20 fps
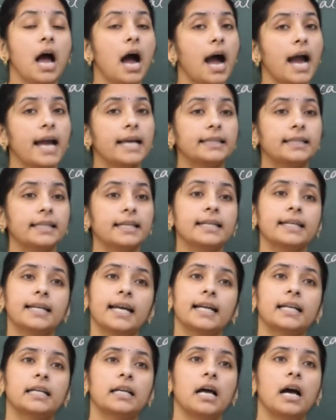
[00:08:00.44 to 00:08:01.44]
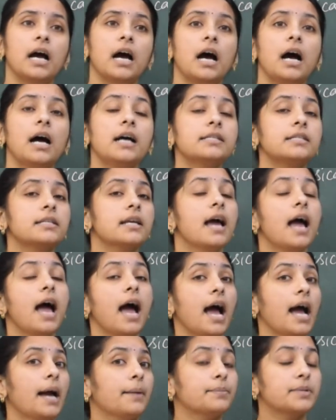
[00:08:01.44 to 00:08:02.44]
I think at last
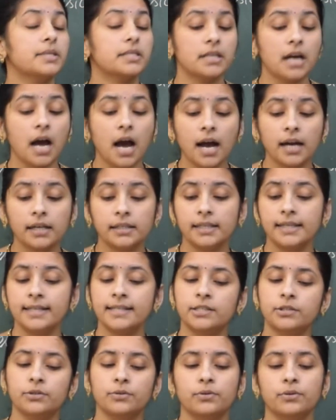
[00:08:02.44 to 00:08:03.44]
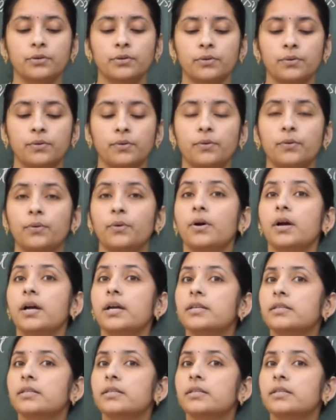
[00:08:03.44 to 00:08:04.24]
I am starting to grow.